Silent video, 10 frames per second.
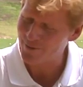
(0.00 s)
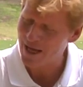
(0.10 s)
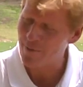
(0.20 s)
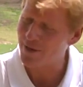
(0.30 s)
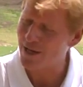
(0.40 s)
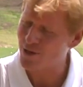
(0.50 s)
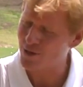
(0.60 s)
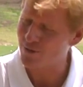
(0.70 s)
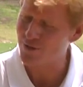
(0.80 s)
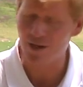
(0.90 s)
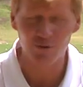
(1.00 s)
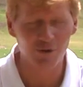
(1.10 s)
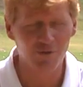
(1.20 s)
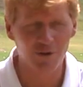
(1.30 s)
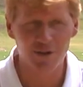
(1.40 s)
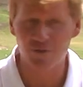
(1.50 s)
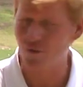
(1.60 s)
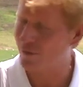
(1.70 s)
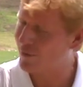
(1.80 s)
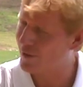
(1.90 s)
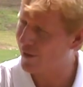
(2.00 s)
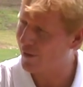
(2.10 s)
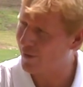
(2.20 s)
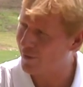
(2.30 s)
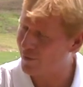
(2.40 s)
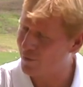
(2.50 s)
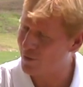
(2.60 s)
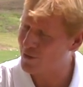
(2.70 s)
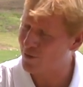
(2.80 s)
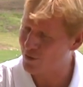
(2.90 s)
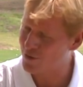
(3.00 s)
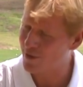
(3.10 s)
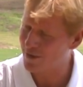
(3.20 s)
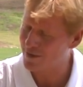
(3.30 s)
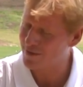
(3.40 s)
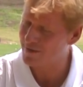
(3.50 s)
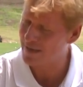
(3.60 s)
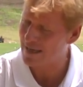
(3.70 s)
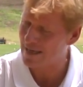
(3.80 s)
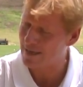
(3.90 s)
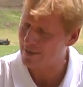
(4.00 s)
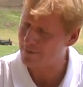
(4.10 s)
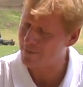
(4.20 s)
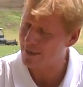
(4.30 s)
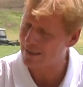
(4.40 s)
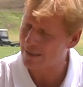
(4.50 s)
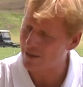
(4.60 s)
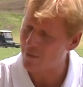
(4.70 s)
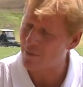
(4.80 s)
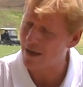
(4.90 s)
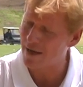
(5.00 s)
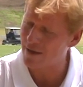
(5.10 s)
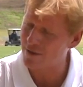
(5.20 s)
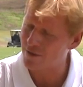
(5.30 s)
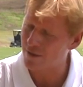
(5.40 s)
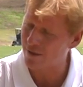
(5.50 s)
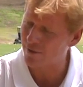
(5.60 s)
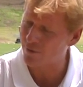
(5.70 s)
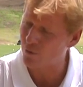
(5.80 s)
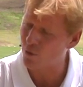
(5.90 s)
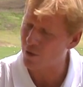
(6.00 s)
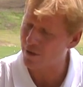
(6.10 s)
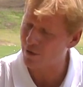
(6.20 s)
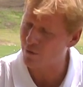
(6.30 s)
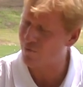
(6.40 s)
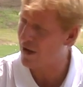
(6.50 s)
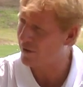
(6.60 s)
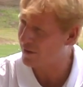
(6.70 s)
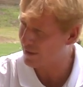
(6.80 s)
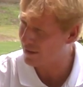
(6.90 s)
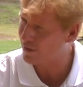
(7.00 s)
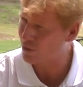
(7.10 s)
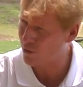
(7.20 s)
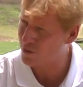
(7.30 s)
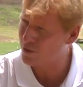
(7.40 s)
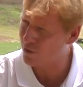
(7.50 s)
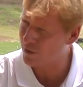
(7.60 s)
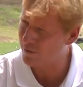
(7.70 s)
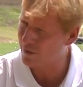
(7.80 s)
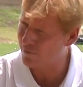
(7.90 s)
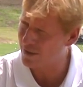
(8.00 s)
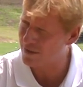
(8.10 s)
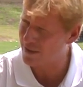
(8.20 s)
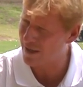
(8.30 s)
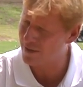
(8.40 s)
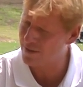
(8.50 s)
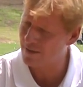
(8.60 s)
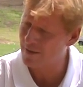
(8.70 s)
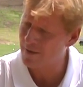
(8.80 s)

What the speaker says: combination of several of our different research studies, and it combines the work that we found in the torque story in the VTS.